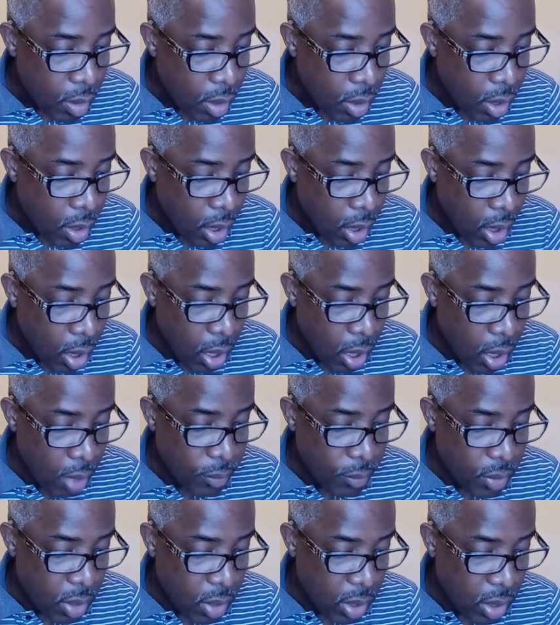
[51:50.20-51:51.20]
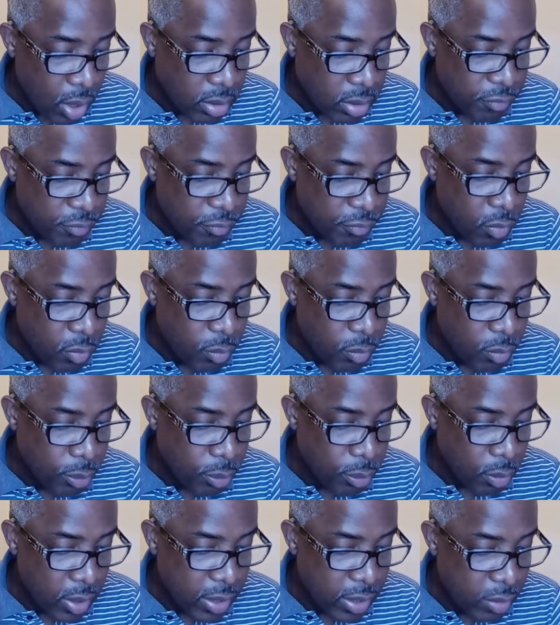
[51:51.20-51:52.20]
Cut the food,
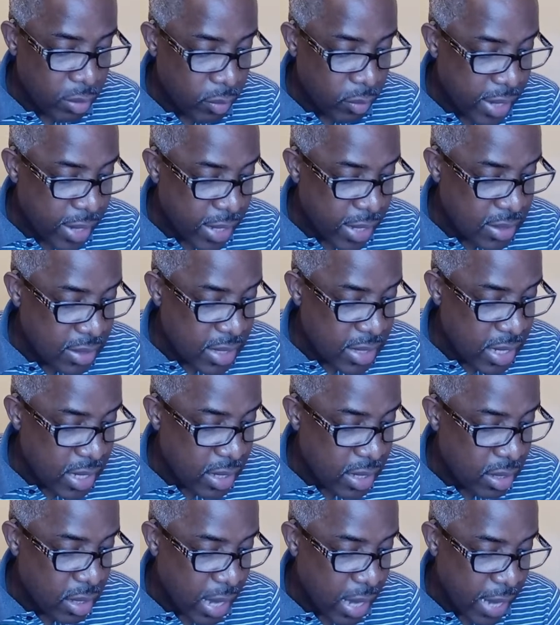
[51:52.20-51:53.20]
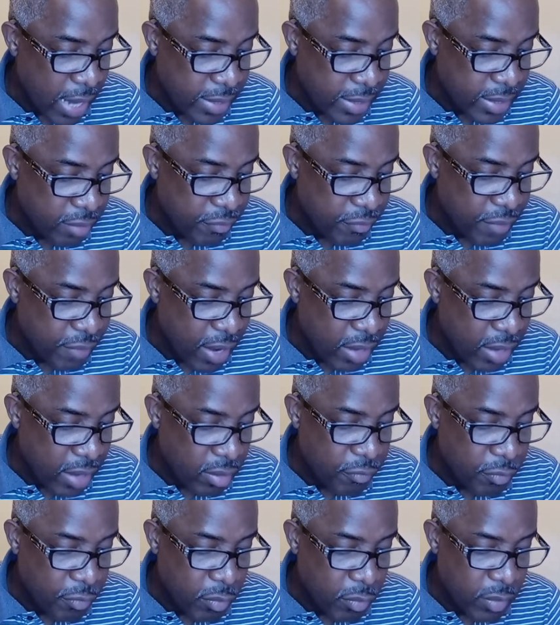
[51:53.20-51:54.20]
pour liquid as needed. Identify
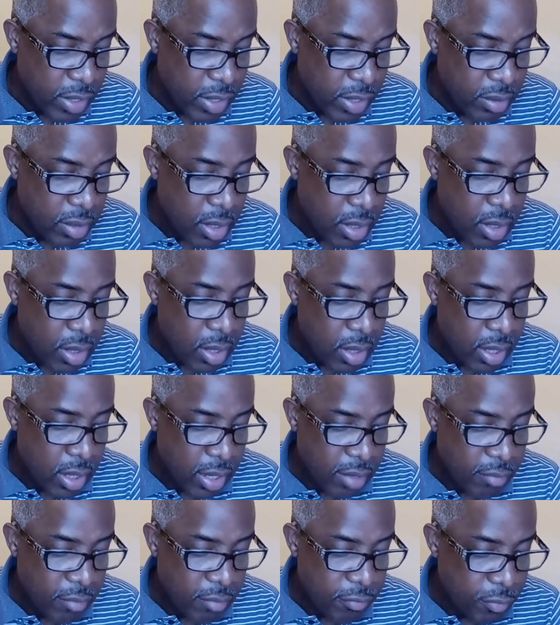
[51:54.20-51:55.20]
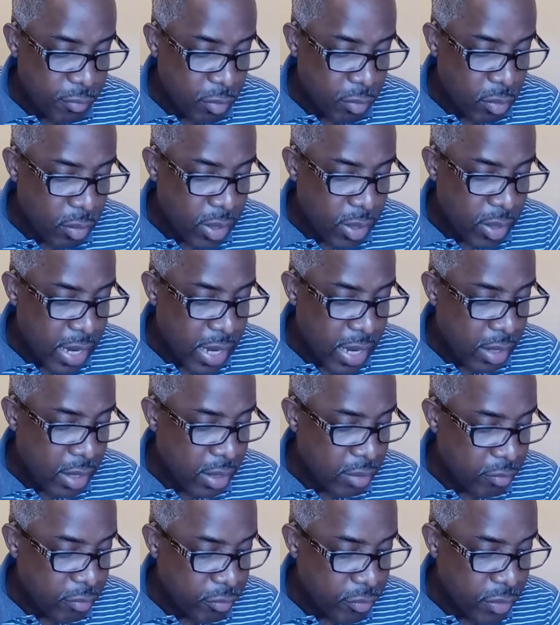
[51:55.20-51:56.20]
the food and fluid
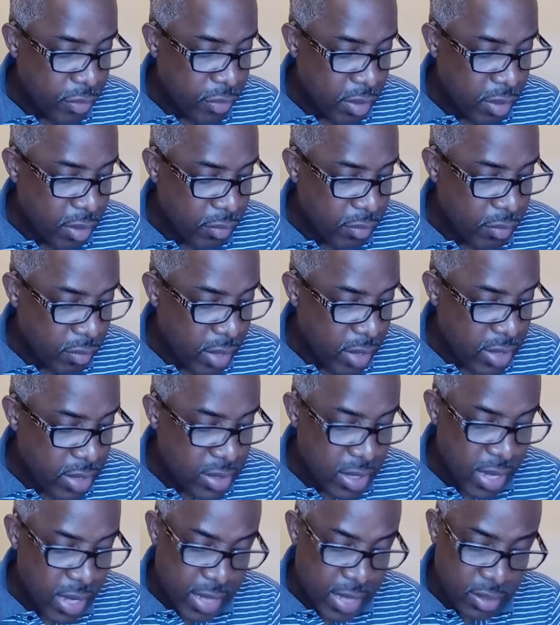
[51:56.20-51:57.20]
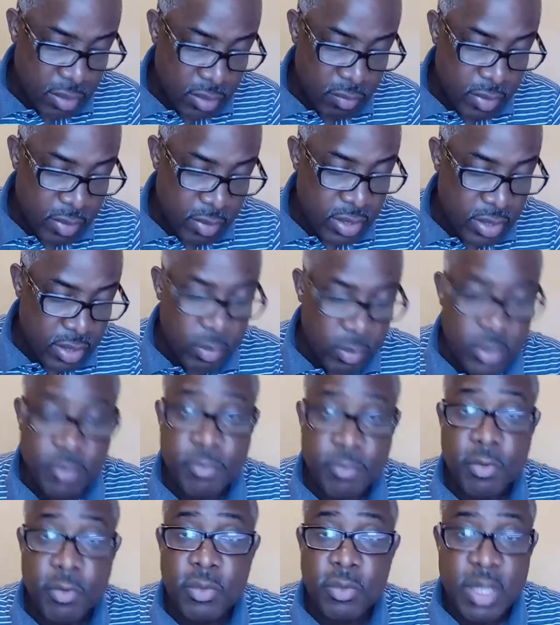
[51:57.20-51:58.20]
that are in front of the resident. Ask the resident which
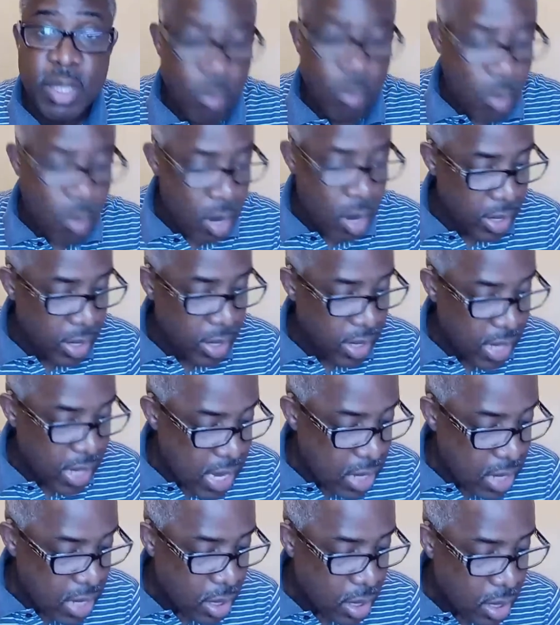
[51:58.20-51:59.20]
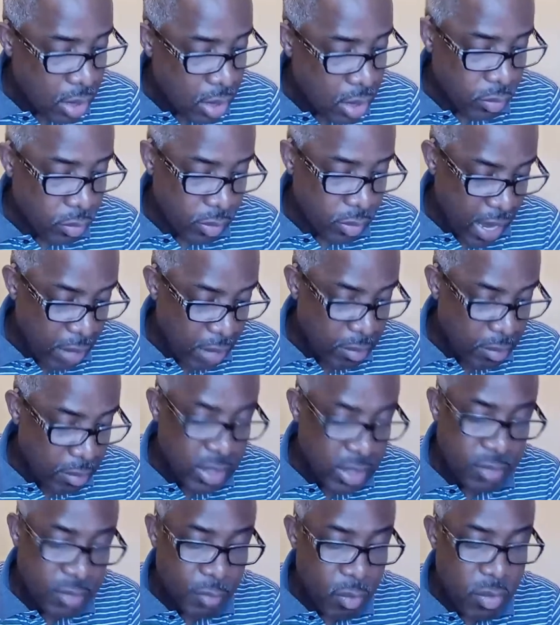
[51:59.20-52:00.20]
food they want to eat. Do not
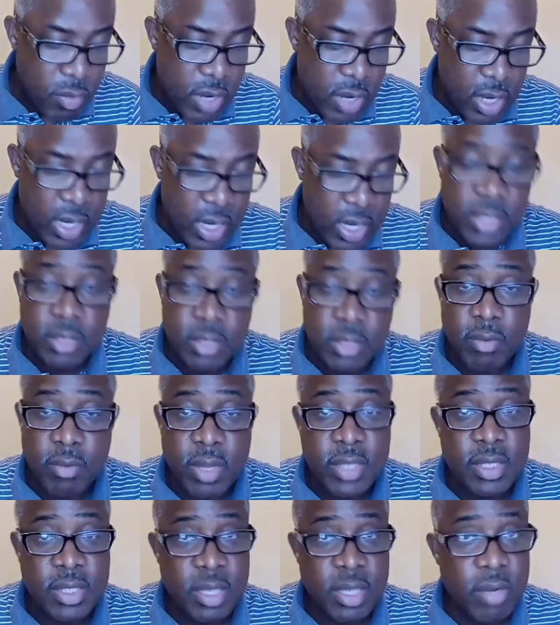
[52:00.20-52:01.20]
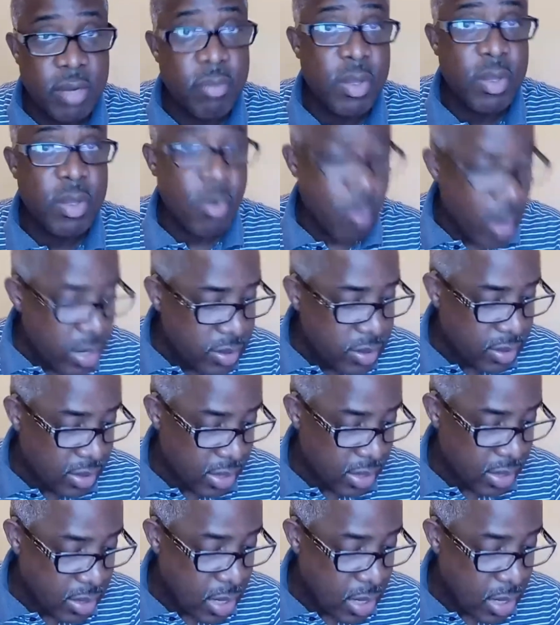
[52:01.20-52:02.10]
mix food unless the resident requests it.